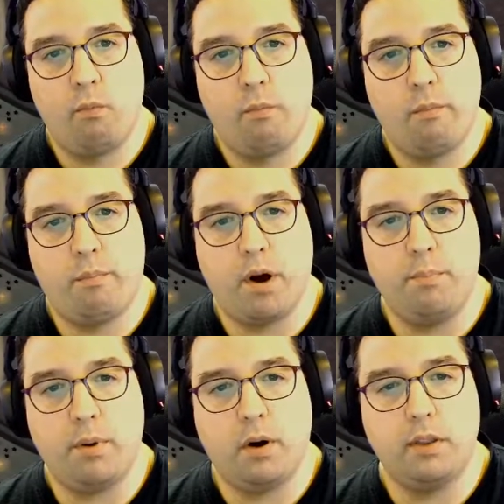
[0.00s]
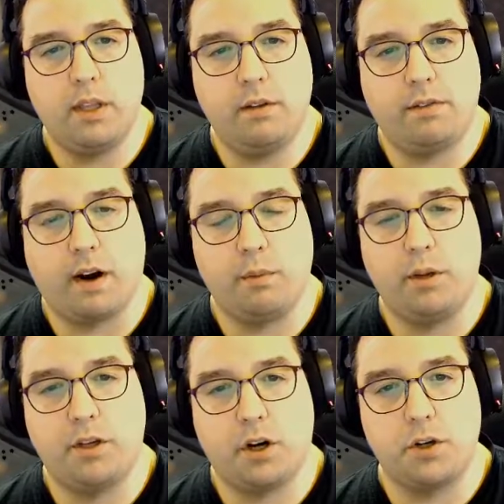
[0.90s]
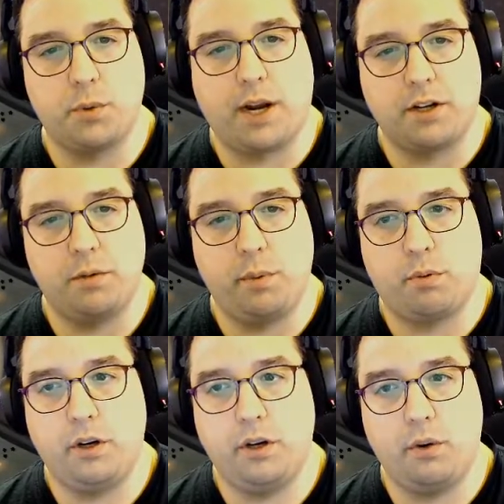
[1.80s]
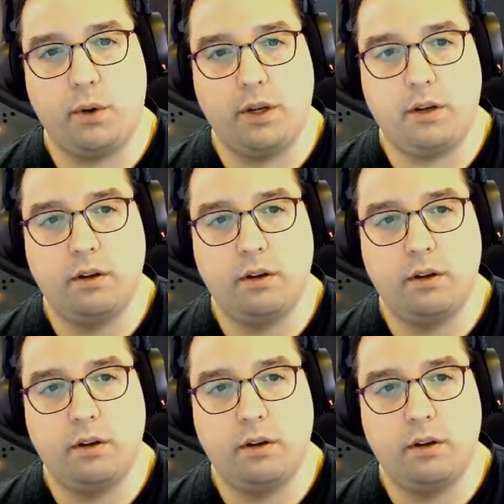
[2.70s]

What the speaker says: Pump on the Fireblade Charger would actually be pretty annoying.